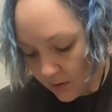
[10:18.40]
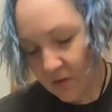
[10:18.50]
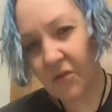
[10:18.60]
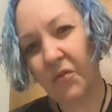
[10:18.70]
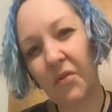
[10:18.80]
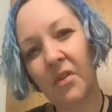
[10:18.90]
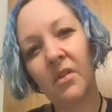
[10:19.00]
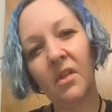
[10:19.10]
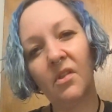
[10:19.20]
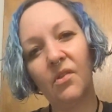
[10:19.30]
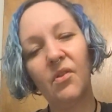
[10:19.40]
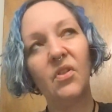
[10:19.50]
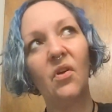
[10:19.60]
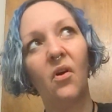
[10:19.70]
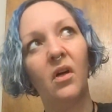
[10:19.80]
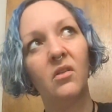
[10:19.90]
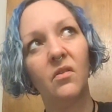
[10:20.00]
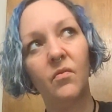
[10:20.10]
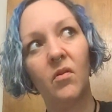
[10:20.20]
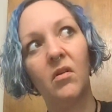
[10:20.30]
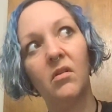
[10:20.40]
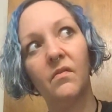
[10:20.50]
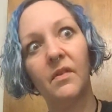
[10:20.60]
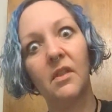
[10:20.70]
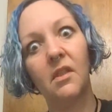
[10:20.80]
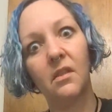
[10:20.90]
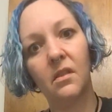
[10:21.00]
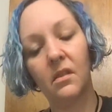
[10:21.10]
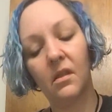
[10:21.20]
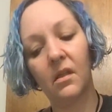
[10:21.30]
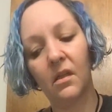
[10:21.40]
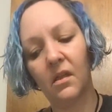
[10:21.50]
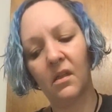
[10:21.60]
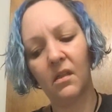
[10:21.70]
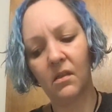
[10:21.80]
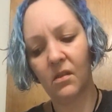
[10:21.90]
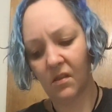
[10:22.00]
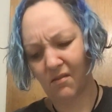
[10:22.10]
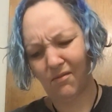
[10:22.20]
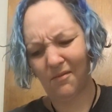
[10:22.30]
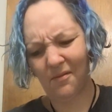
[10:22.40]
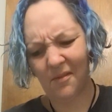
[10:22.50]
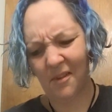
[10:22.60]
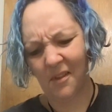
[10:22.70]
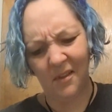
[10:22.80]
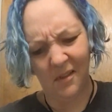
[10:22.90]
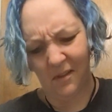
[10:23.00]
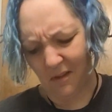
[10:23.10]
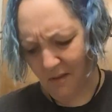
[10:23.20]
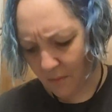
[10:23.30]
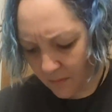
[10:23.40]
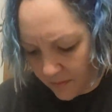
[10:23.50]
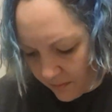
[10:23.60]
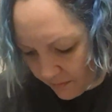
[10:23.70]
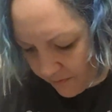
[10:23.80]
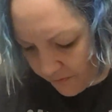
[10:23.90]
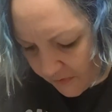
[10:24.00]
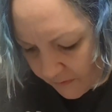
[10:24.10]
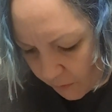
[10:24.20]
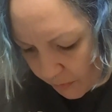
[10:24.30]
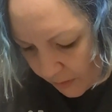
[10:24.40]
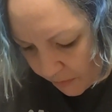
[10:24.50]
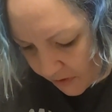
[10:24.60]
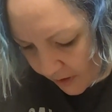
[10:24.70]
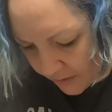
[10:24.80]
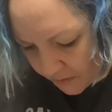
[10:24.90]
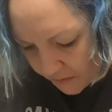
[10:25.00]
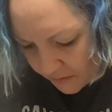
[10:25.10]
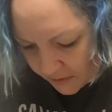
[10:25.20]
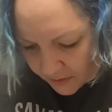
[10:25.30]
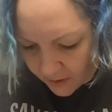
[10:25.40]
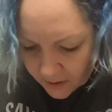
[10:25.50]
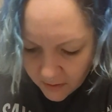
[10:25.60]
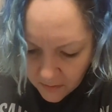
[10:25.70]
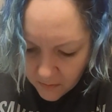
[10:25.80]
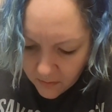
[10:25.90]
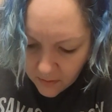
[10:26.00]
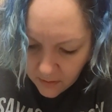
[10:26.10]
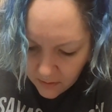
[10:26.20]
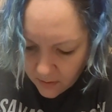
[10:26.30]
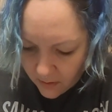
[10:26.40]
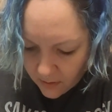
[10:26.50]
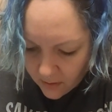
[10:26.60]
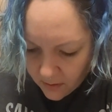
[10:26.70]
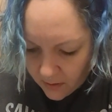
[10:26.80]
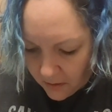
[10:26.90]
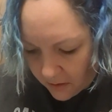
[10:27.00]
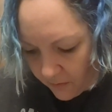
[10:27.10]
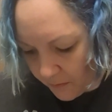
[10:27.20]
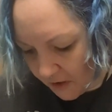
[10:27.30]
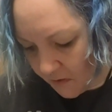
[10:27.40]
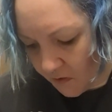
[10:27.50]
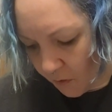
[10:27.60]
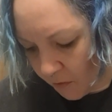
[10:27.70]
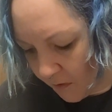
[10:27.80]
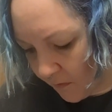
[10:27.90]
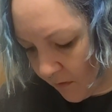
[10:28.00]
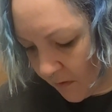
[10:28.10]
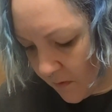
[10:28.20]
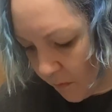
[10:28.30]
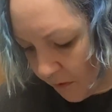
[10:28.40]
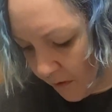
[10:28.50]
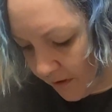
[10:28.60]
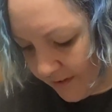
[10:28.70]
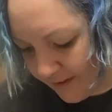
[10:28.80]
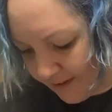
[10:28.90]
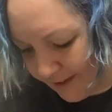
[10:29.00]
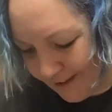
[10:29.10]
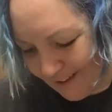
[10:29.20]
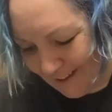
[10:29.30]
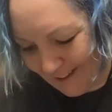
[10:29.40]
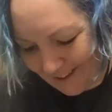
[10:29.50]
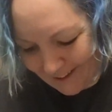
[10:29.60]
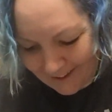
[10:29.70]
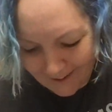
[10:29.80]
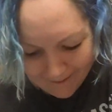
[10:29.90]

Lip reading: So originally I used gauze for all of this, and yeah, Viva paper towels right now. I've made so many things work. Like,